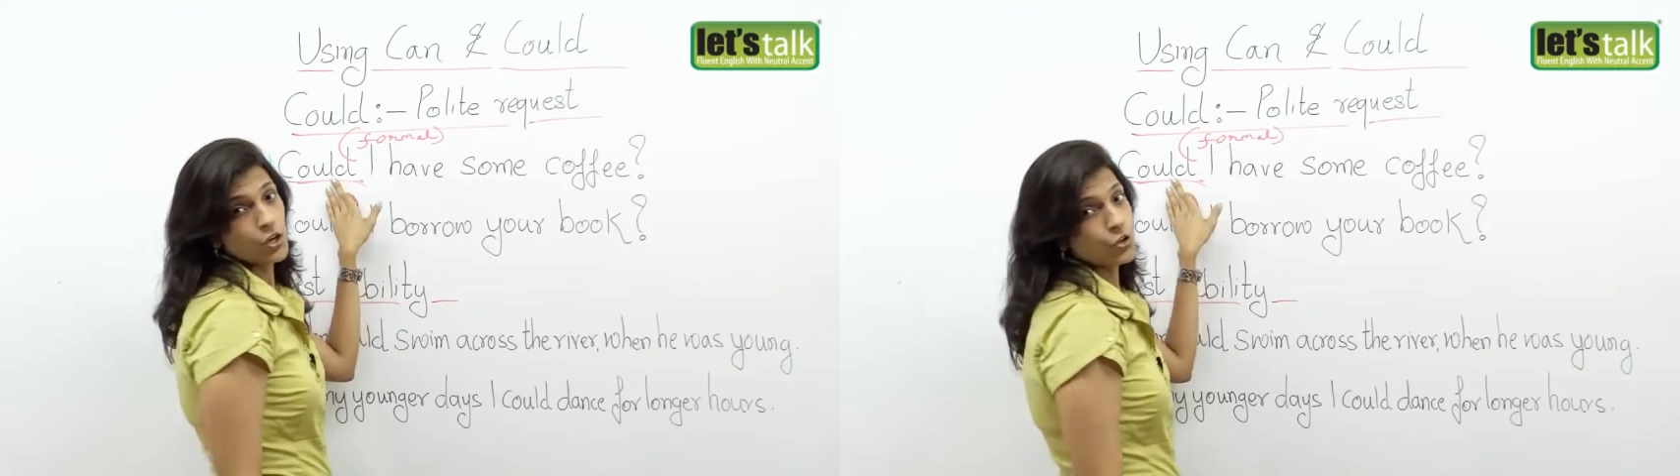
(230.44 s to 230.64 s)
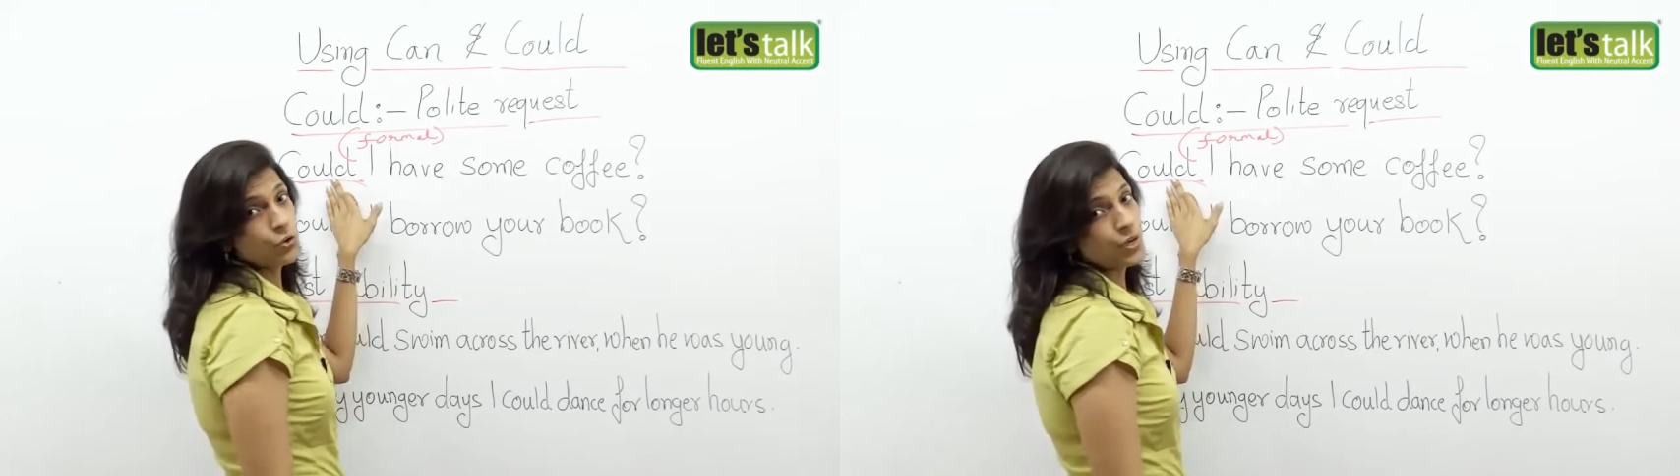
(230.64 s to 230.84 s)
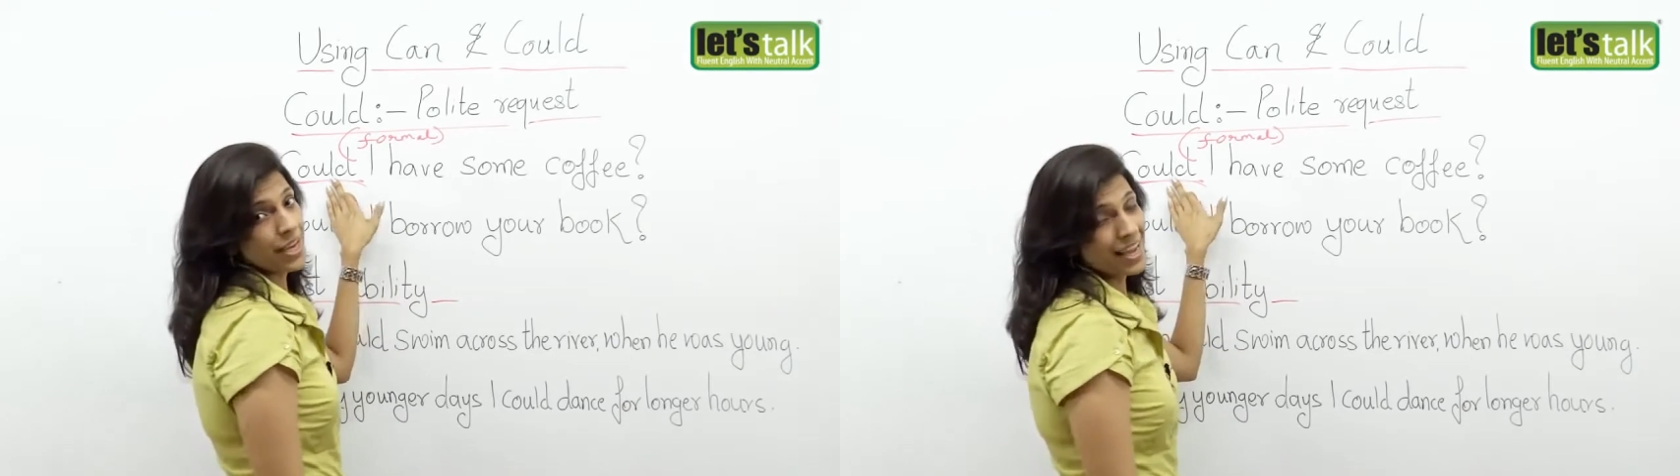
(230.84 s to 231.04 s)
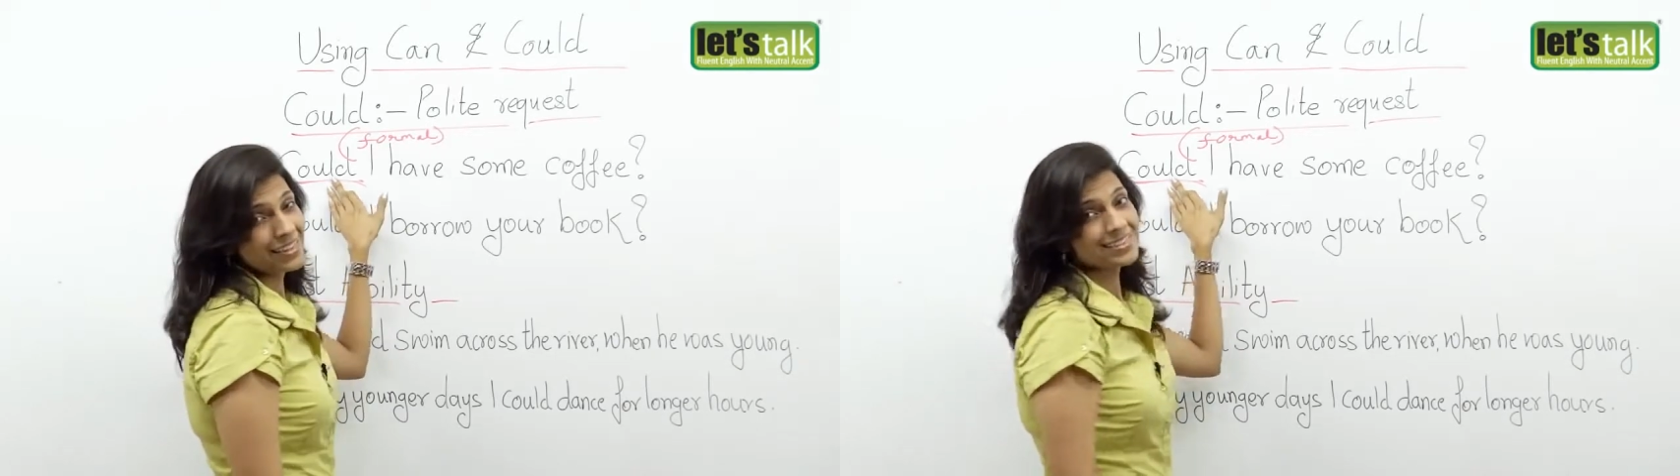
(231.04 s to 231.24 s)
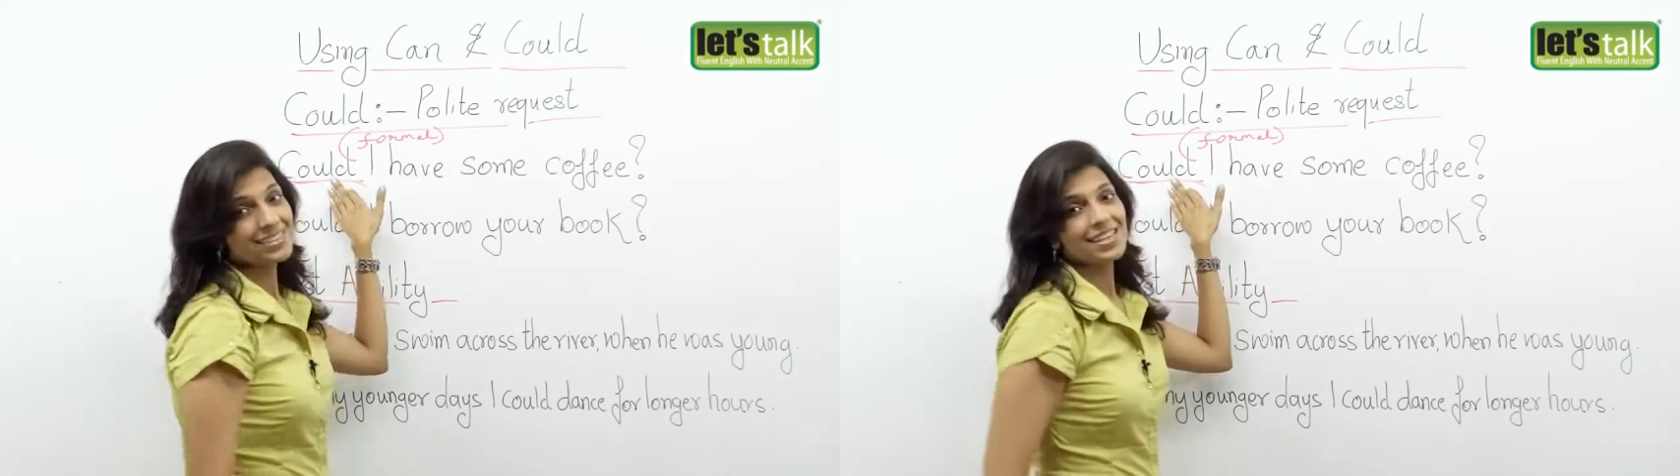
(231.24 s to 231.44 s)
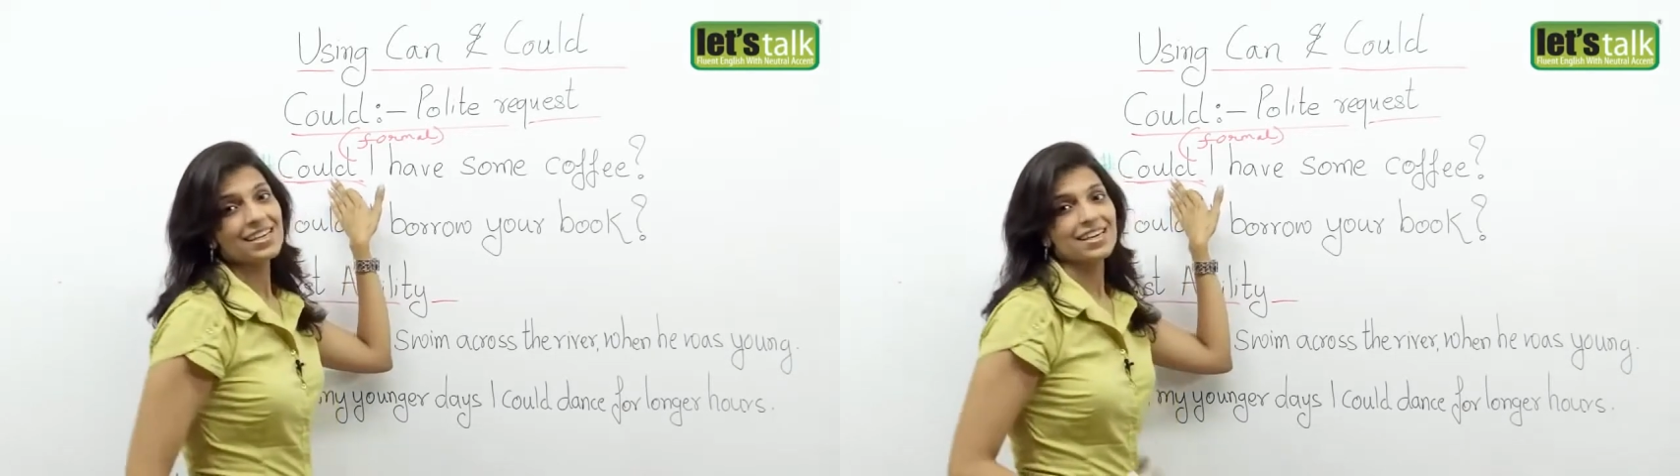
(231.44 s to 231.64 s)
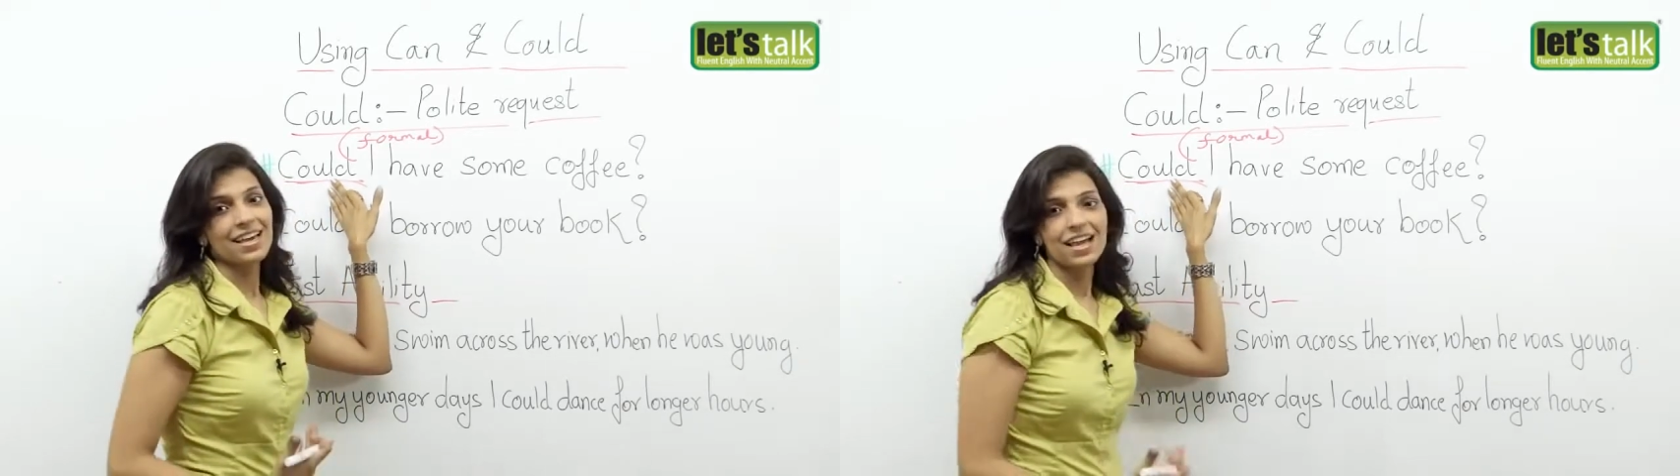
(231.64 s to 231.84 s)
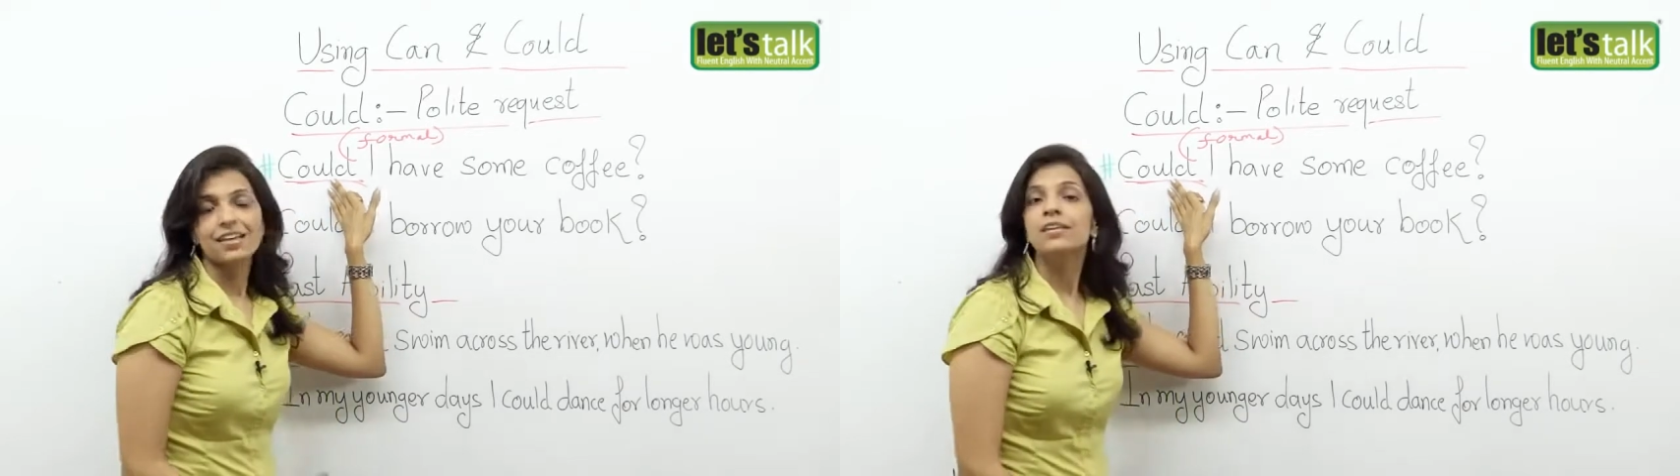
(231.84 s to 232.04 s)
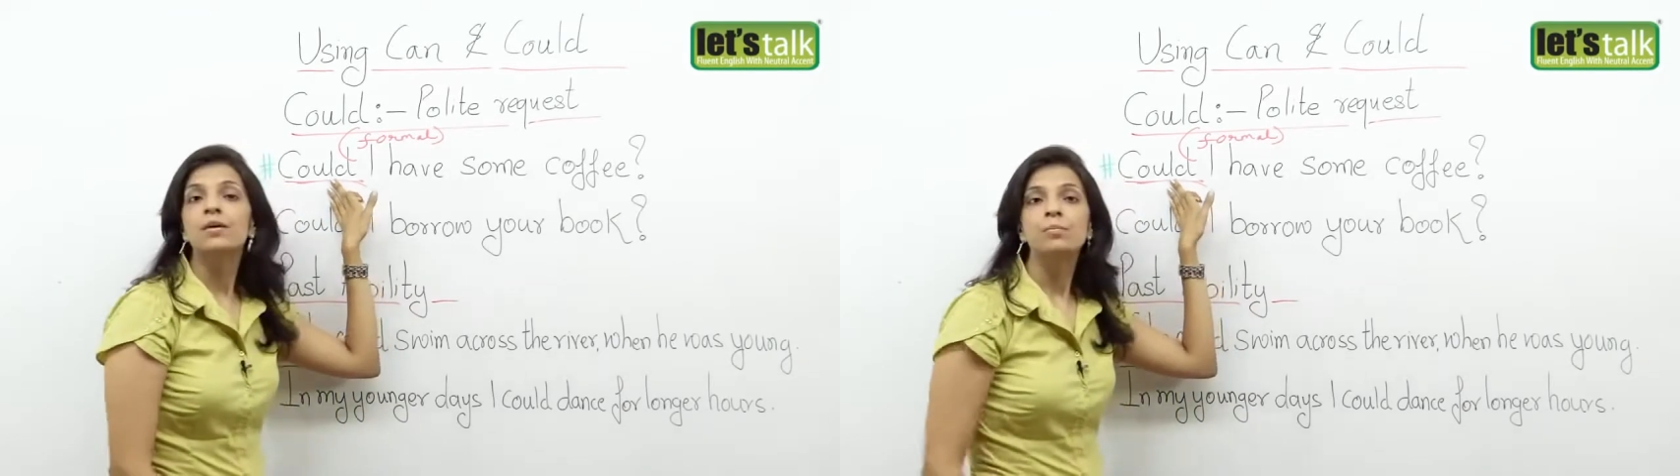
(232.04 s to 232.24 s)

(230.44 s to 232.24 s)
You can say can,